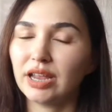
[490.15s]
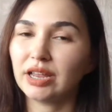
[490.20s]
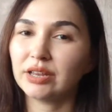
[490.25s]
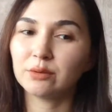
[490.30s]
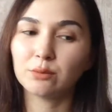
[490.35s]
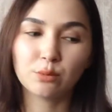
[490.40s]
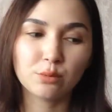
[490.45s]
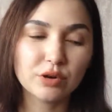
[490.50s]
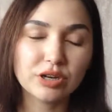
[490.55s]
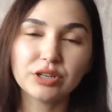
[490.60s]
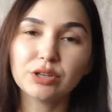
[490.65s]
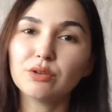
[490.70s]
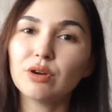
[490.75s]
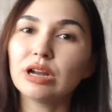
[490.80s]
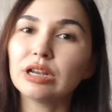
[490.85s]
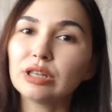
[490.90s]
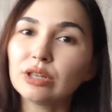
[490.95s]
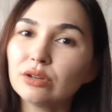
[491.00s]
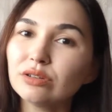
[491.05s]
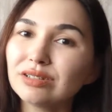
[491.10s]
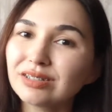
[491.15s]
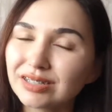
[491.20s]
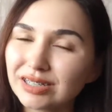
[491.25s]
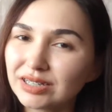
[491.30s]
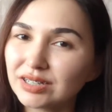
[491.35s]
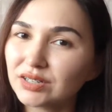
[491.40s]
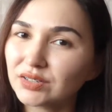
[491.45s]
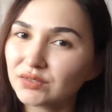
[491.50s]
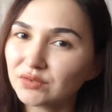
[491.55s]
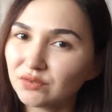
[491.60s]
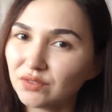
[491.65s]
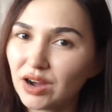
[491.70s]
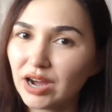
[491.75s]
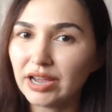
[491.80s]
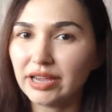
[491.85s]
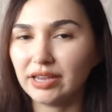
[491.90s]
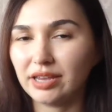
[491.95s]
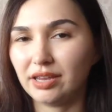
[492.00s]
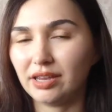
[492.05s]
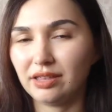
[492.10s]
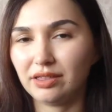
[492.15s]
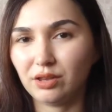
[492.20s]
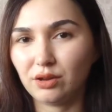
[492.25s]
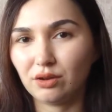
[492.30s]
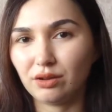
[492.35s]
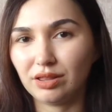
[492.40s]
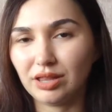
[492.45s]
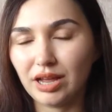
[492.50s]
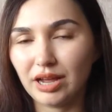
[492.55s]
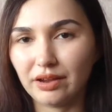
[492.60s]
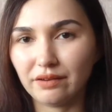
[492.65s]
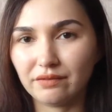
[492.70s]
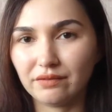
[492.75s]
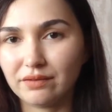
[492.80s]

and what you are not satisfying in your life.